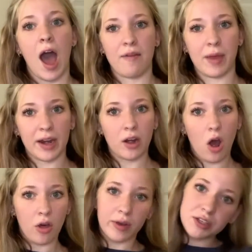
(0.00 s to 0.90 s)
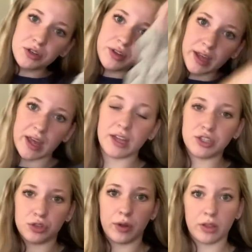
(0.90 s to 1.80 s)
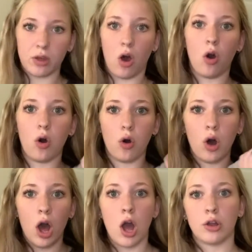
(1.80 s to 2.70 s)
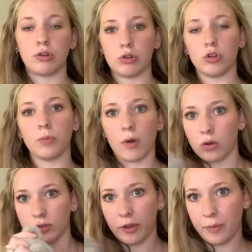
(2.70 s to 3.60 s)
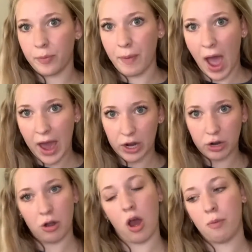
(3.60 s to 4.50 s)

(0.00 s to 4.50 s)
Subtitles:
I made it all the way to the end doing the whole new loop, old loop pattern,